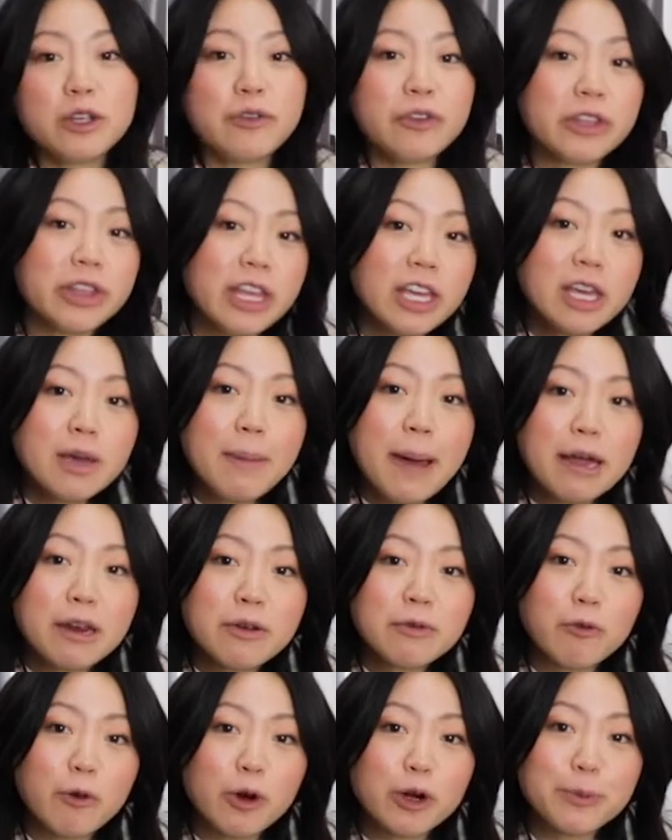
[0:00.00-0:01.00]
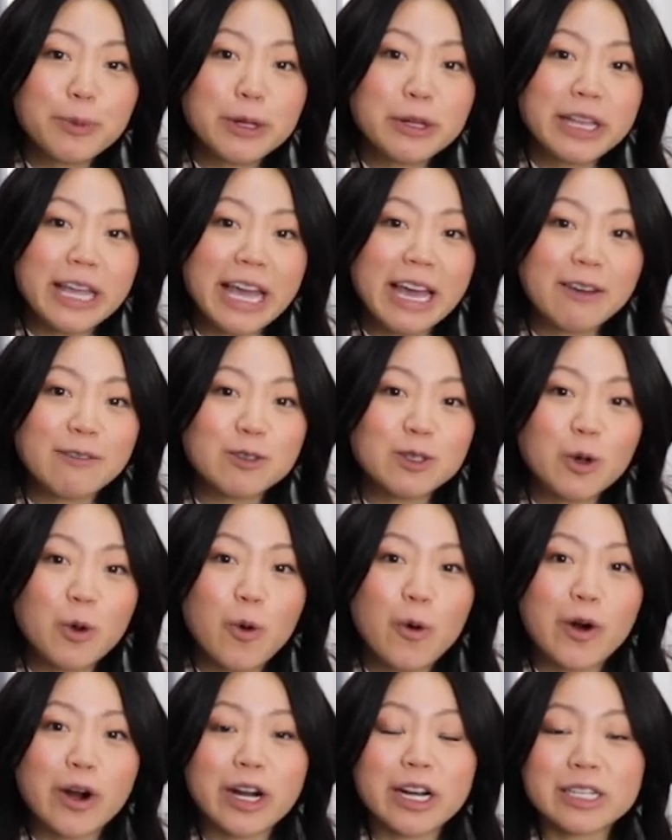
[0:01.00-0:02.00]
if you're thinking about an affordable gift
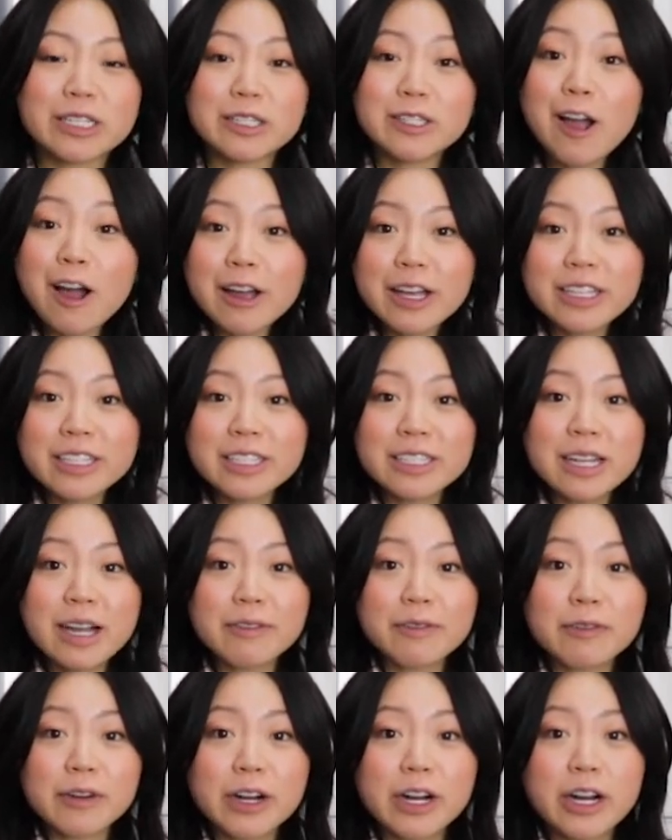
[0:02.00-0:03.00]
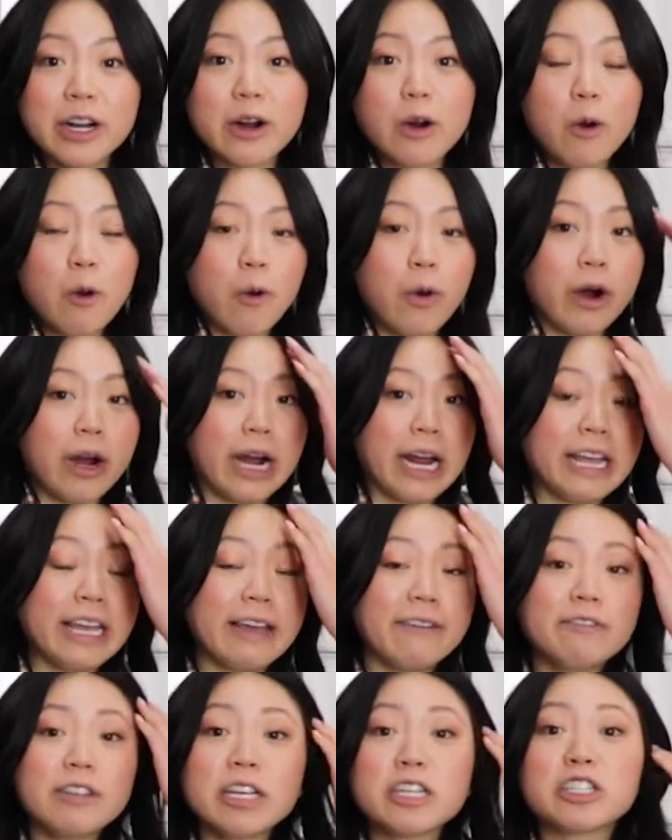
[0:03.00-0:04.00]
or a stocking stuffer or a
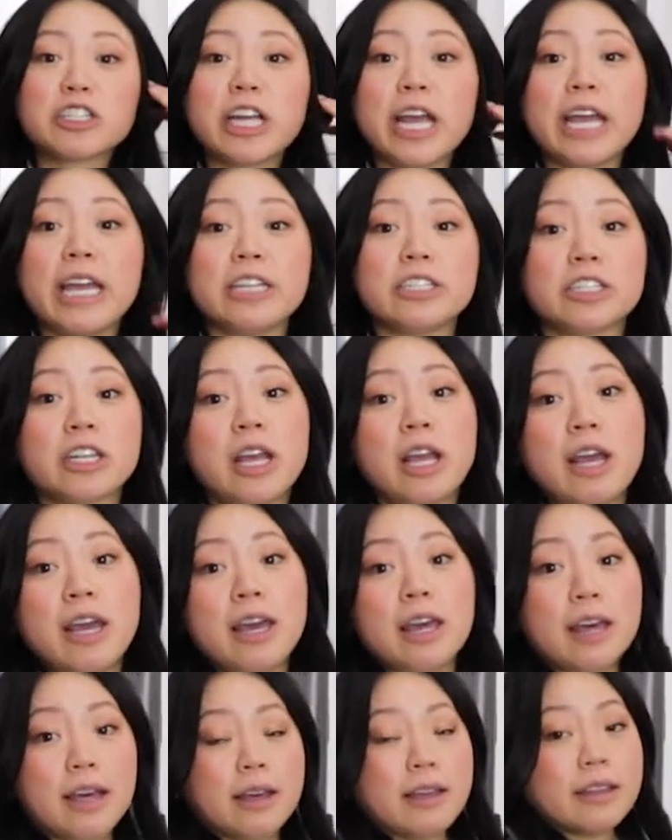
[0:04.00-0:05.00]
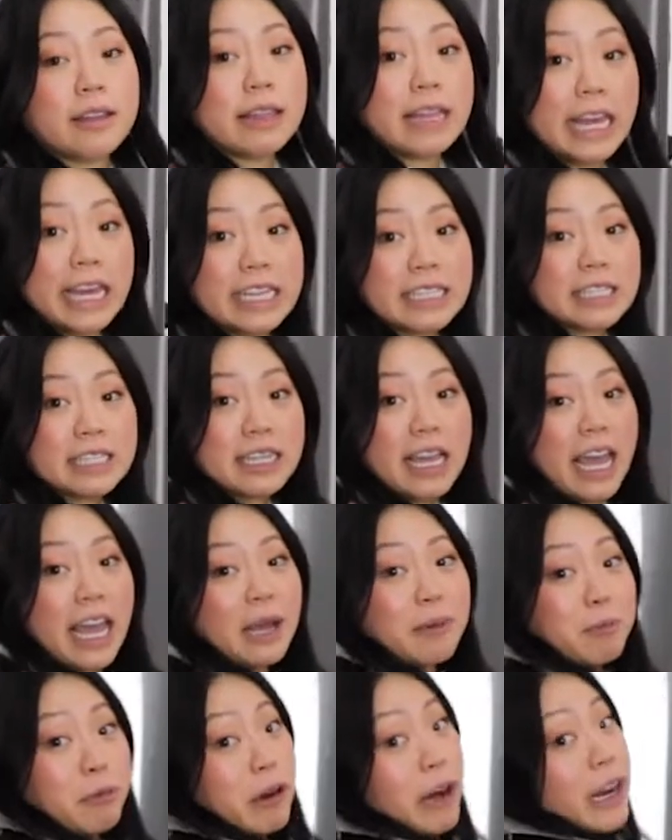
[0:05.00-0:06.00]
gift exchange, this
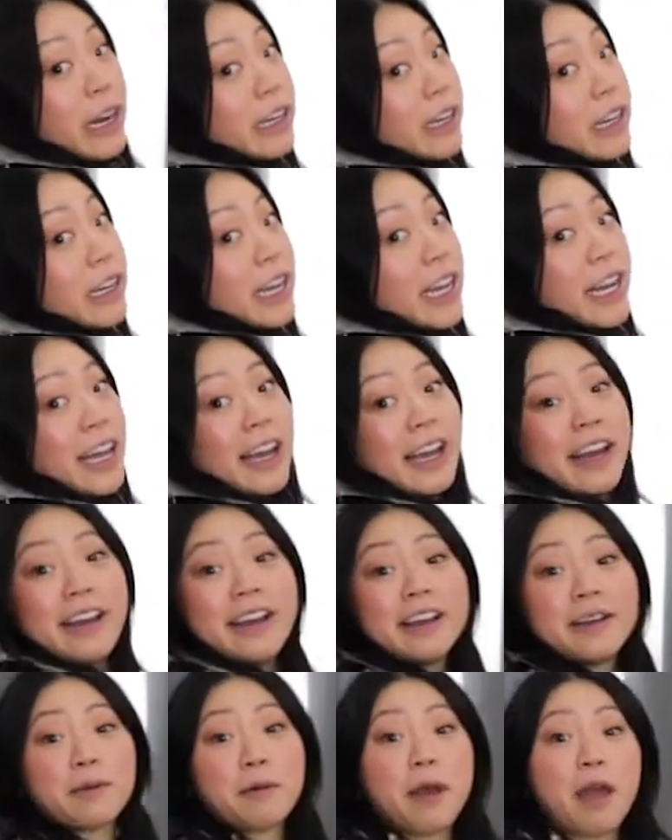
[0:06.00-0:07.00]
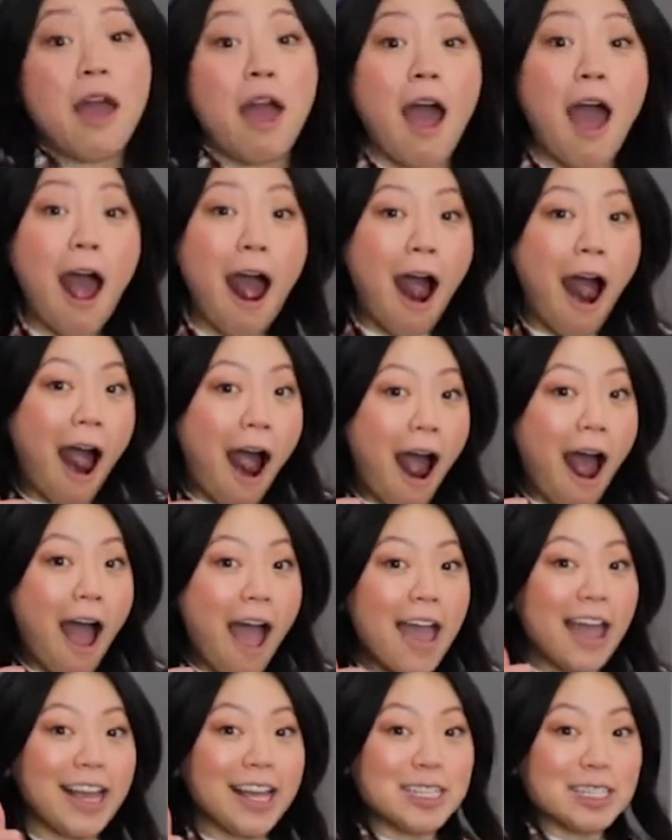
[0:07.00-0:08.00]
apron
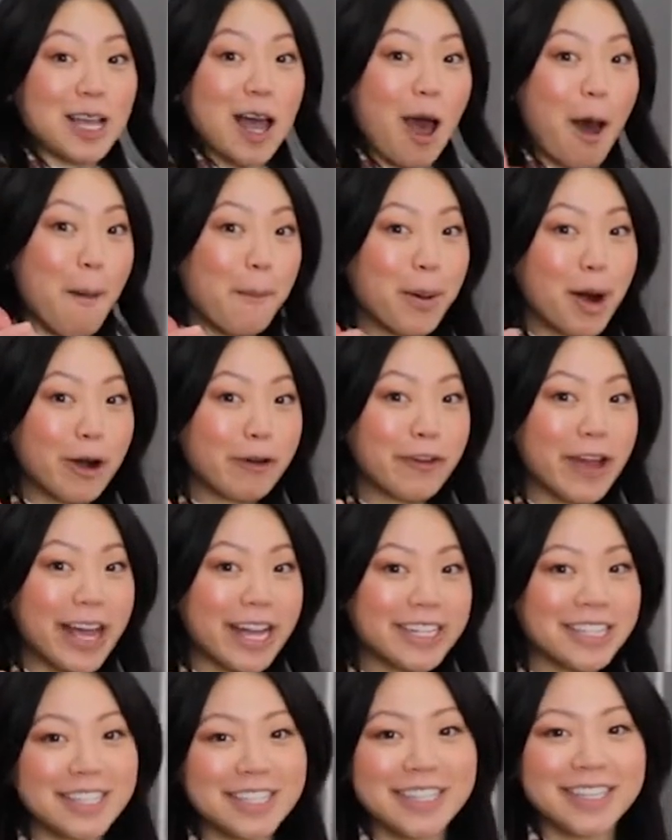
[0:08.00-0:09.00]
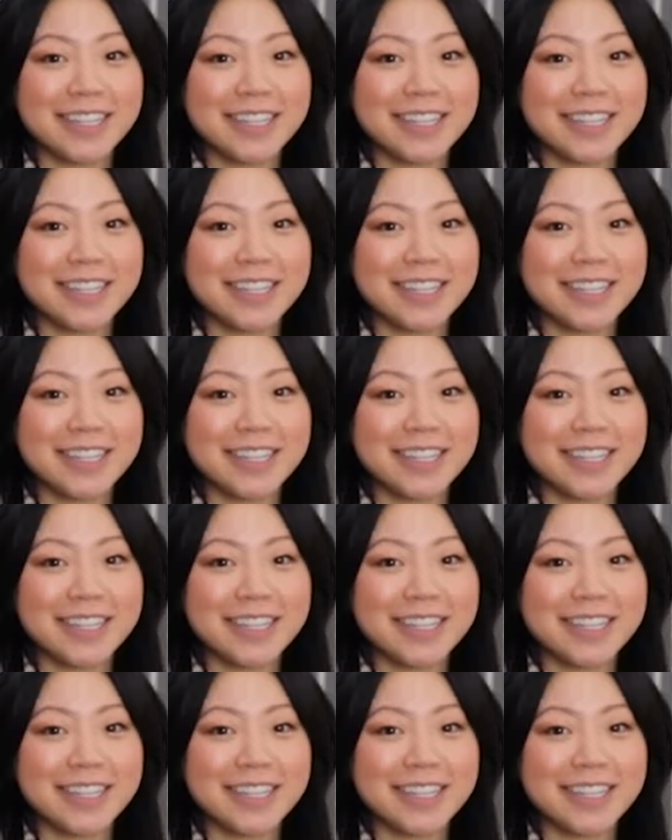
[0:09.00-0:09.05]
is perfect.